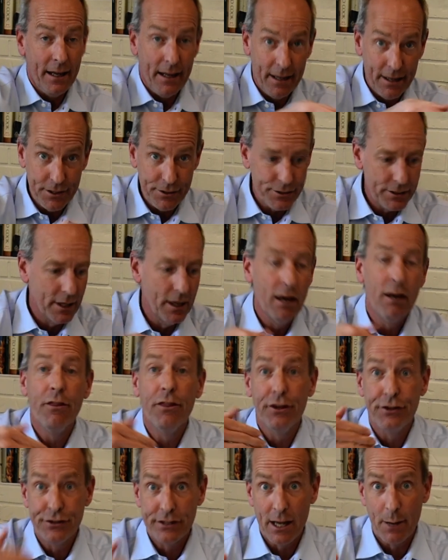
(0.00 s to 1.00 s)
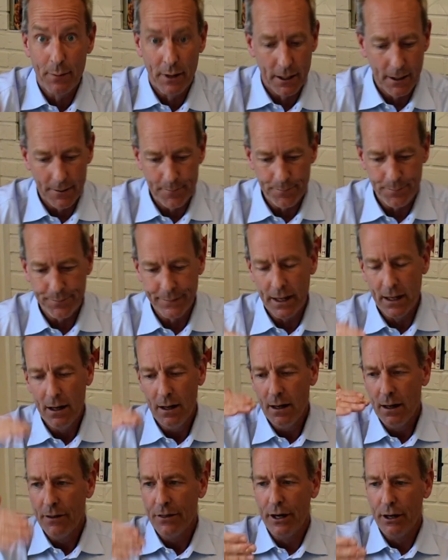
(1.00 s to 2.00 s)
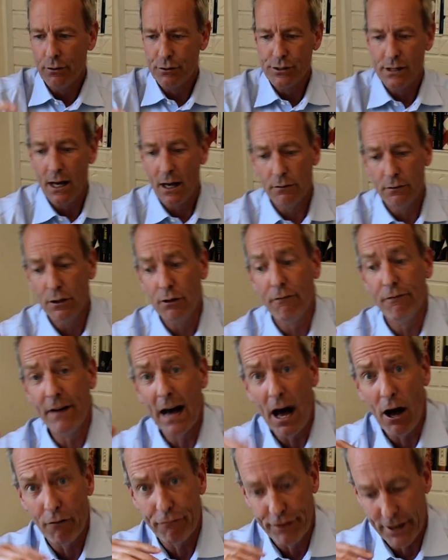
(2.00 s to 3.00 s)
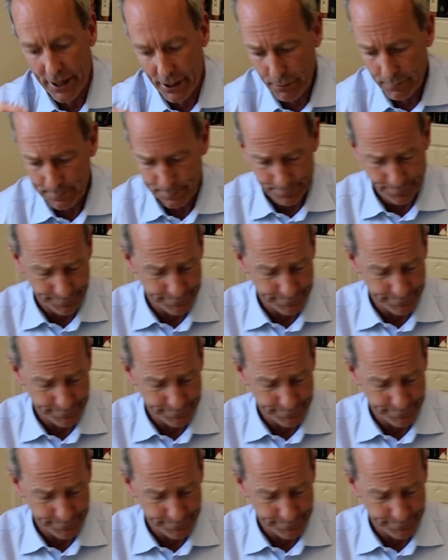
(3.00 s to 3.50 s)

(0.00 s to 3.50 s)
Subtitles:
is the stomach. There's a little valve there